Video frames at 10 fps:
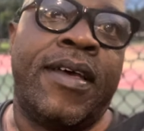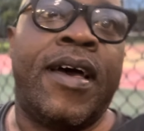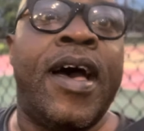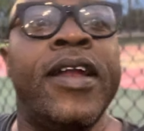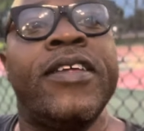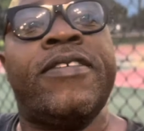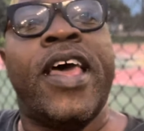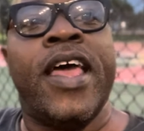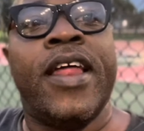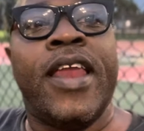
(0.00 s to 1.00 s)

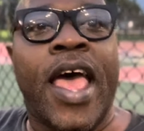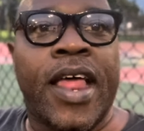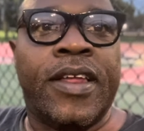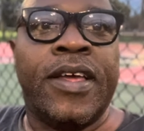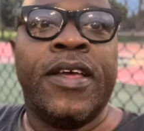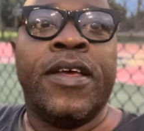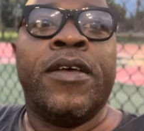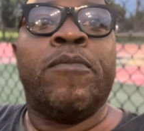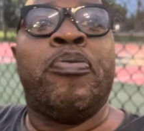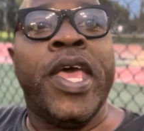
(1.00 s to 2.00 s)
Understand that.
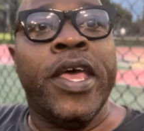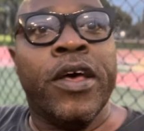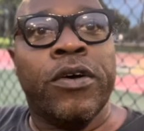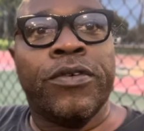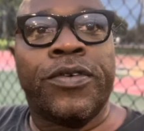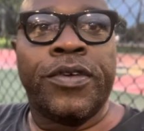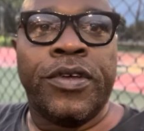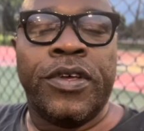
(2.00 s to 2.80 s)
Pills,